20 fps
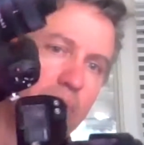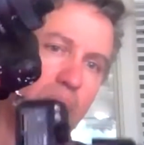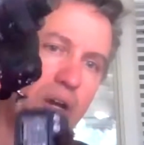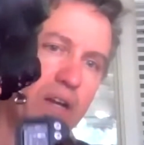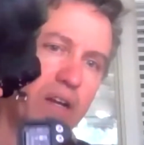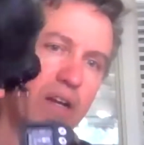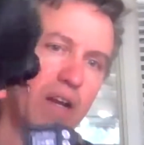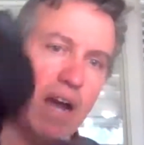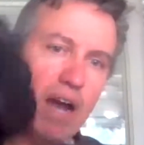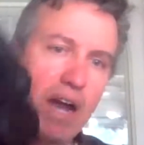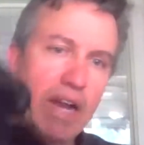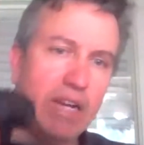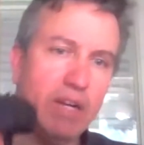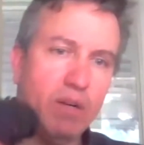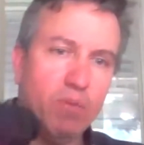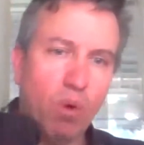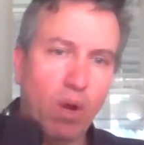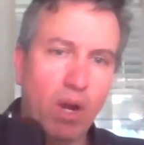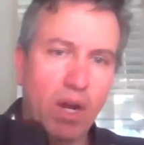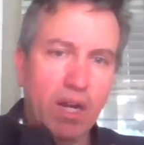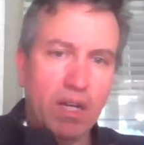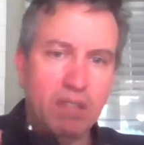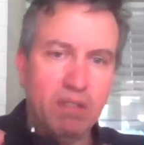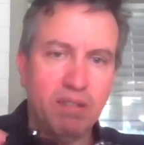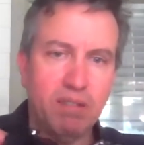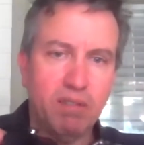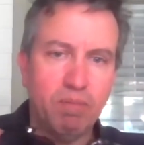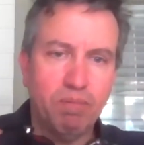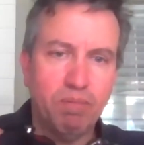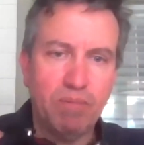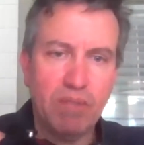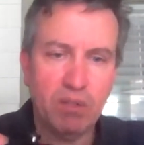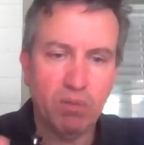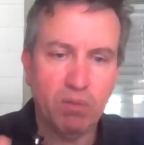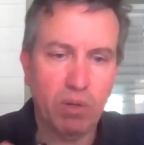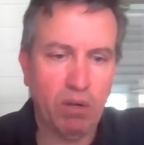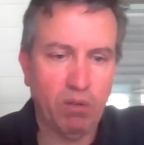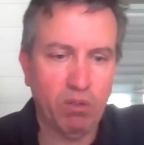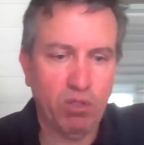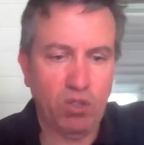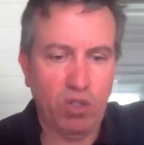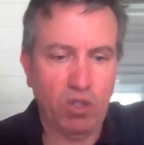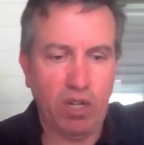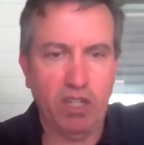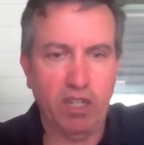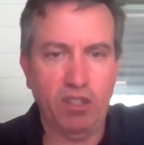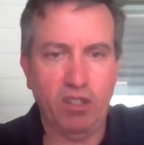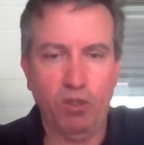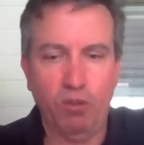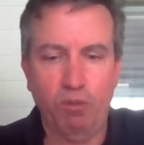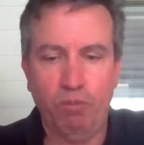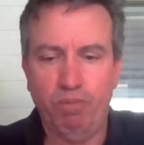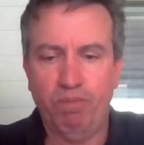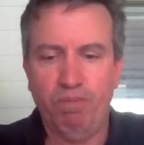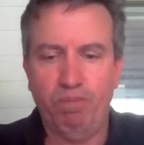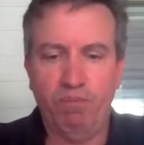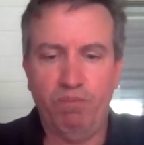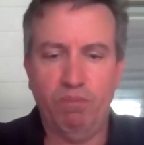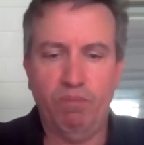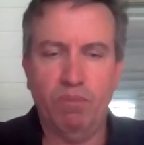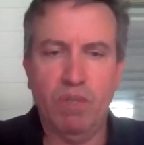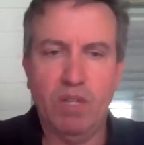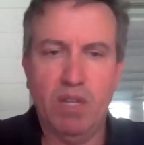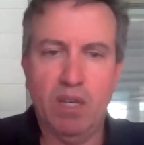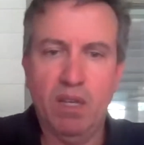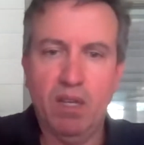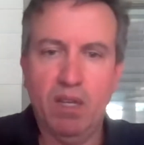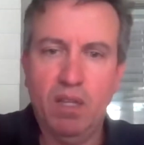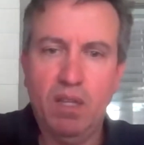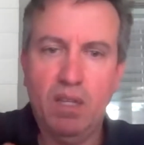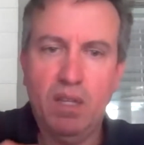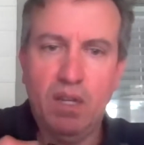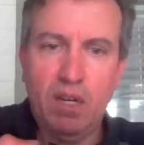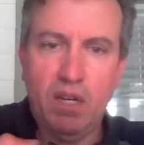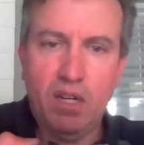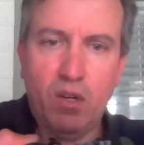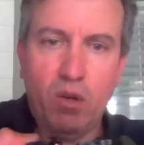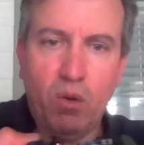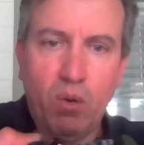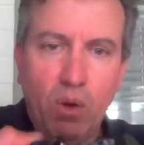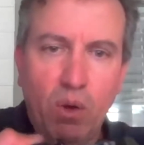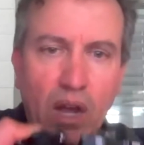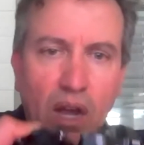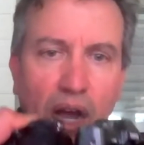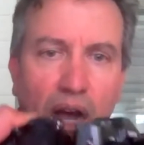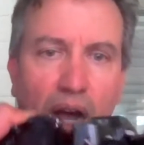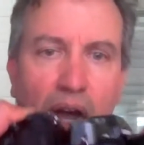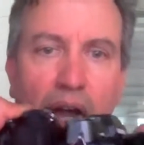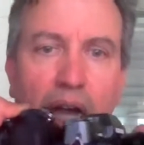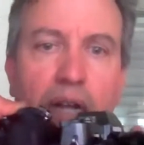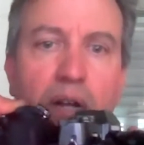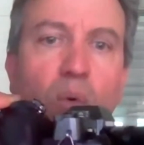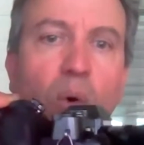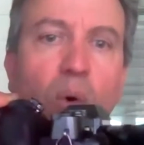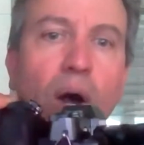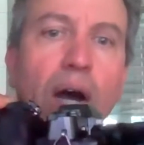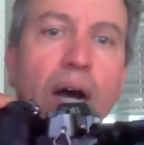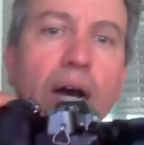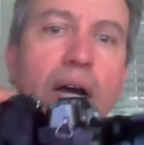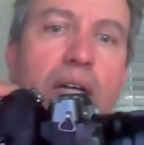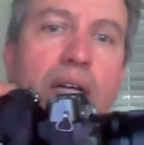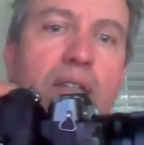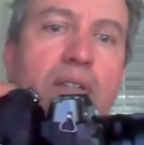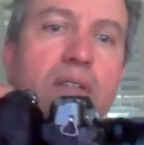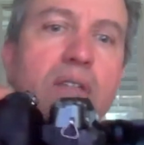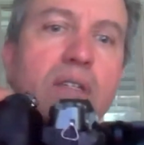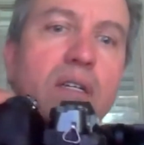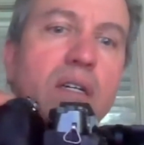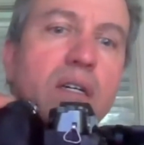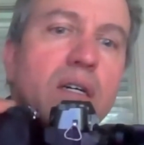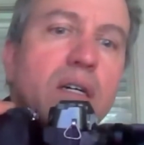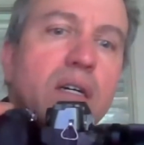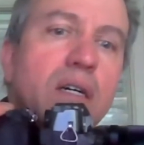but height wise, that's what I was trying to do. There you go. Height wise,